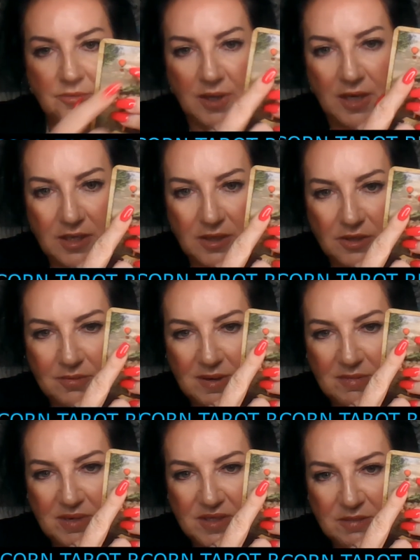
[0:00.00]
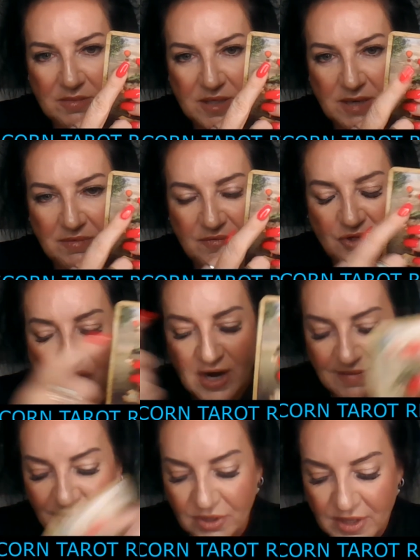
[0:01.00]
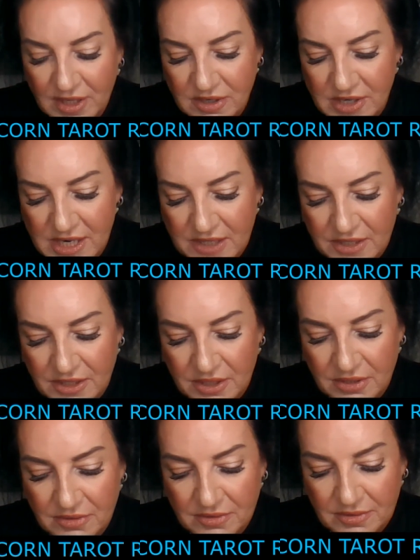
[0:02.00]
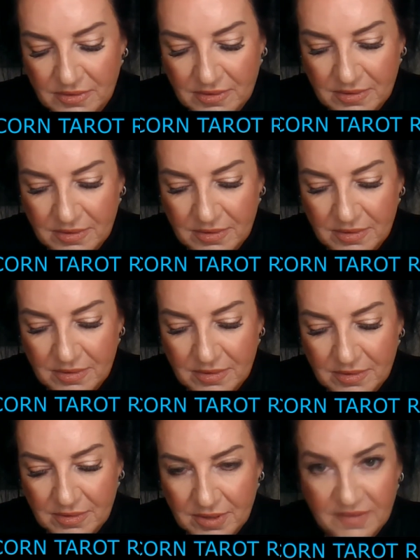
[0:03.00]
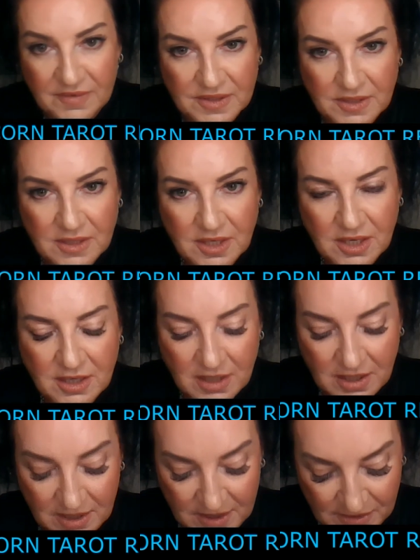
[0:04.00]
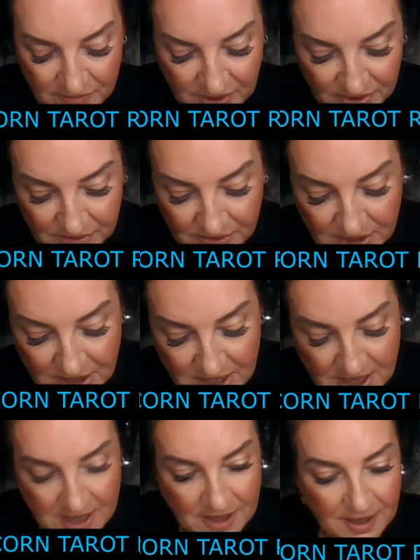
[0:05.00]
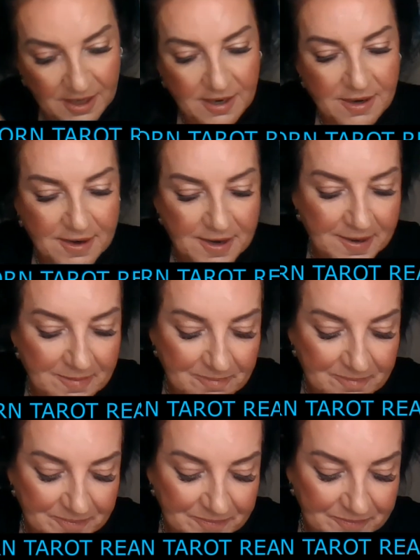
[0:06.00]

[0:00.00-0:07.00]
right? There may be some type of travel that you need to do. Obviously not a hot air balloon. But